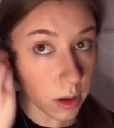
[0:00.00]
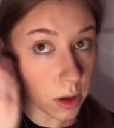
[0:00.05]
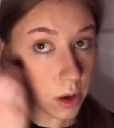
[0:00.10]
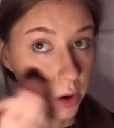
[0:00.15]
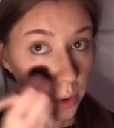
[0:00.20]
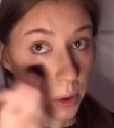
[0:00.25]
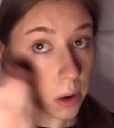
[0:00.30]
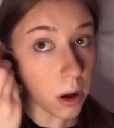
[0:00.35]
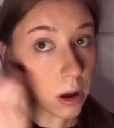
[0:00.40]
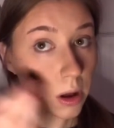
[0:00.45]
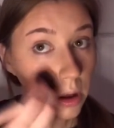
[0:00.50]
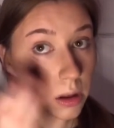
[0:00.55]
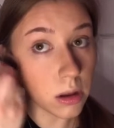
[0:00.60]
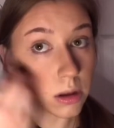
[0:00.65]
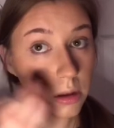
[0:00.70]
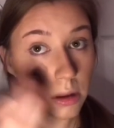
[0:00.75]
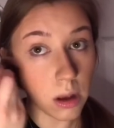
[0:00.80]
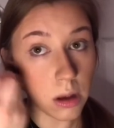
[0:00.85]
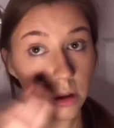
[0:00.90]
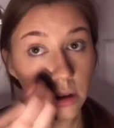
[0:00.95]
And go
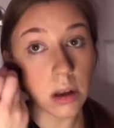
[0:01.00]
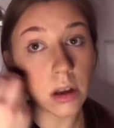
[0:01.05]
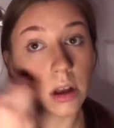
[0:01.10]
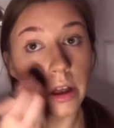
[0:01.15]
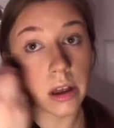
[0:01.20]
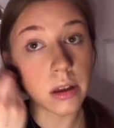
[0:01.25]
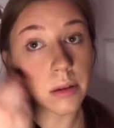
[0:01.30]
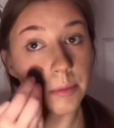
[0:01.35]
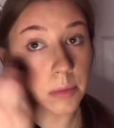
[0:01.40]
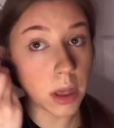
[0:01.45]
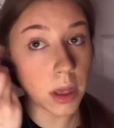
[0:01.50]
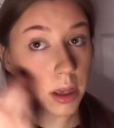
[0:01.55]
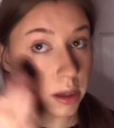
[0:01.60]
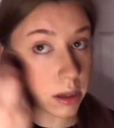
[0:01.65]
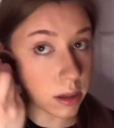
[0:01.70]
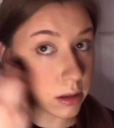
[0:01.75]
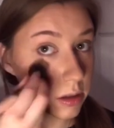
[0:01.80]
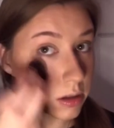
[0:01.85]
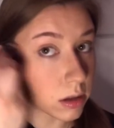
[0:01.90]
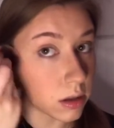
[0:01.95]
all along
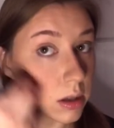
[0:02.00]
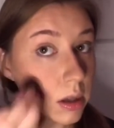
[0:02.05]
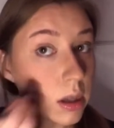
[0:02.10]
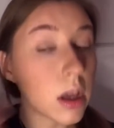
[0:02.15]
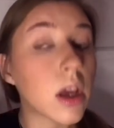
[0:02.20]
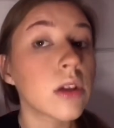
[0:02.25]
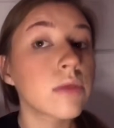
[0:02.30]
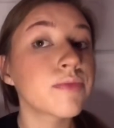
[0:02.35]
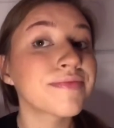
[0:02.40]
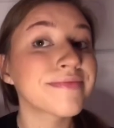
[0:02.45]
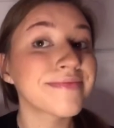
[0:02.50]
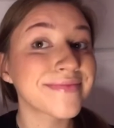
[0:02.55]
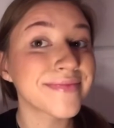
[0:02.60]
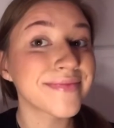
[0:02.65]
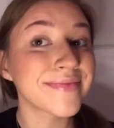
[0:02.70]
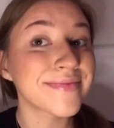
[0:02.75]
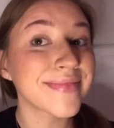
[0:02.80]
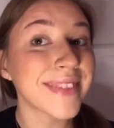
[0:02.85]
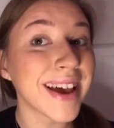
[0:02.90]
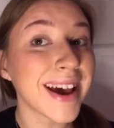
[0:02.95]

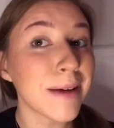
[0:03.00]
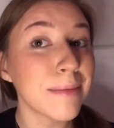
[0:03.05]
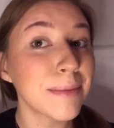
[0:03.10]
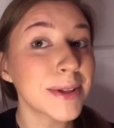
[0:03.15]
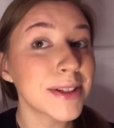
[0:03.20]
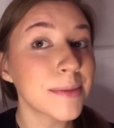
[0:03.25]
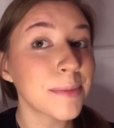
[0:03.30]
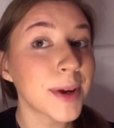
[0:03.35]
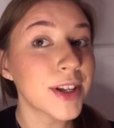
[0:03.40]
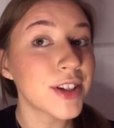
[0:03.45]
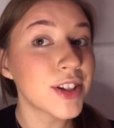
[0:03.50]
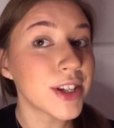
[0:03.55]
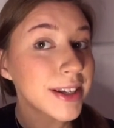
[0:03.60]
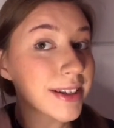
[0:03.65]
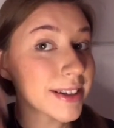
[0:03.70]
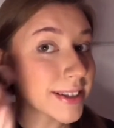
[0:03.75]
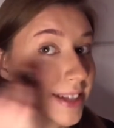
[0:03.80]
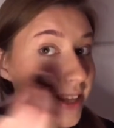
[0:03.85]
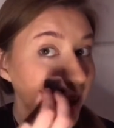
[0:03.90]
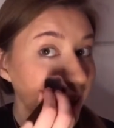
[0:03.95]
the apples of my
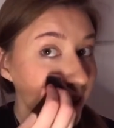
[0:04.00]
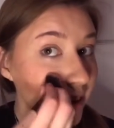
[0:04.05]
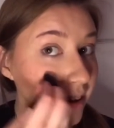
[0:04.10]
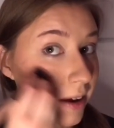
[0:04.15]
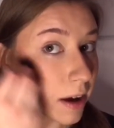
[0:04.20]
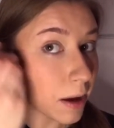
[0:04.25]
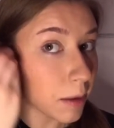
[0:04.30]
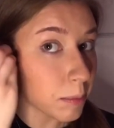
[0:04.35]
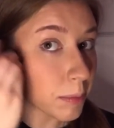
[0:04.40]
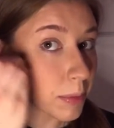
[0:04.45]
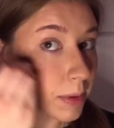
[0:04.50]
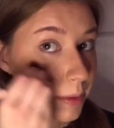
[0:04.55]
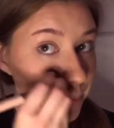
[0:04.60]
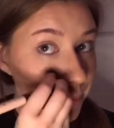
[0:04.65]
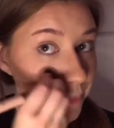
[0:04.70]
cheeks and up.